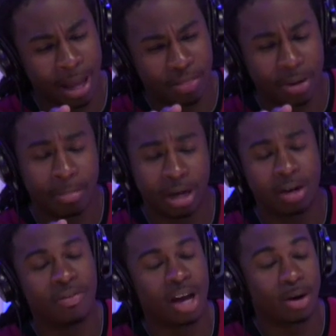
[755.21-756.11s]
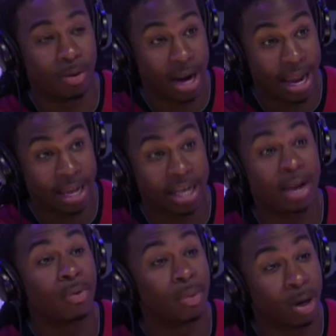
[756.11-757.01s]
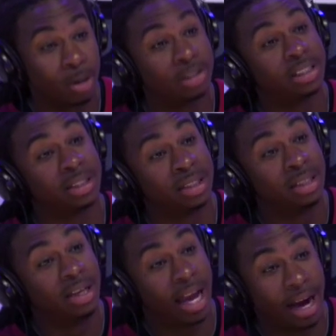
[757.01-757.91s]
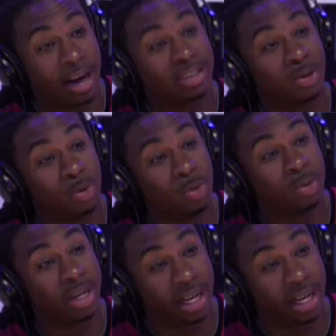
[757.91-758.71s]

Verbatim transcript: I think Medal of Honor rag, and they were rehearsing at our school.